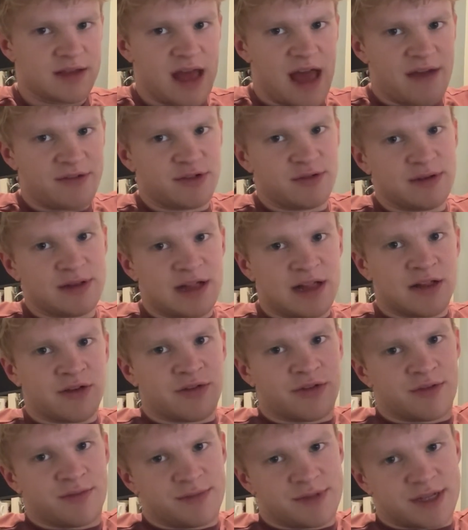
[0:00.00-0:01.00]
F2L
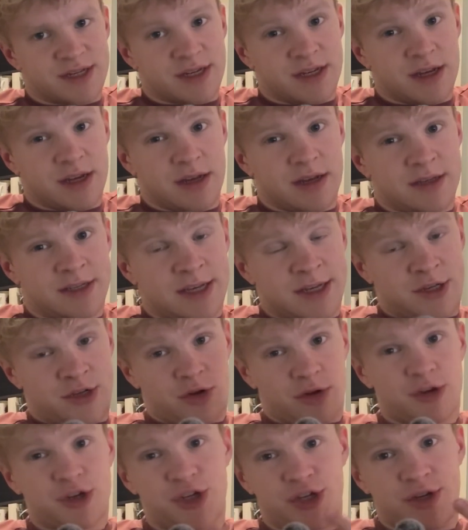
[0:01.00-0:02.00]
algorithms,
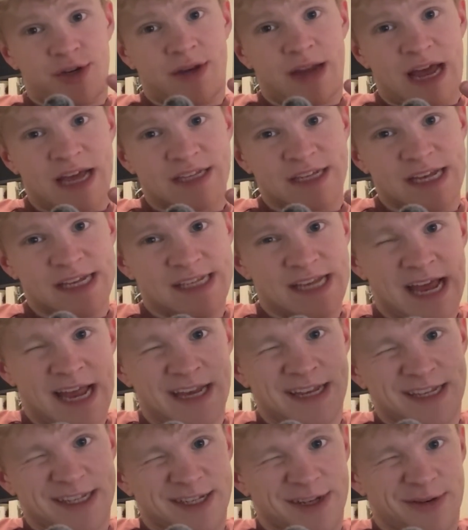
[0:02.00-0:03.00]
deduction, as I
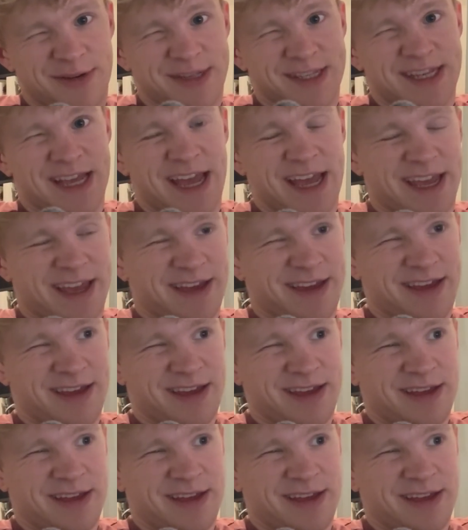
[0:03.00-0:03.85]
said, so it's like,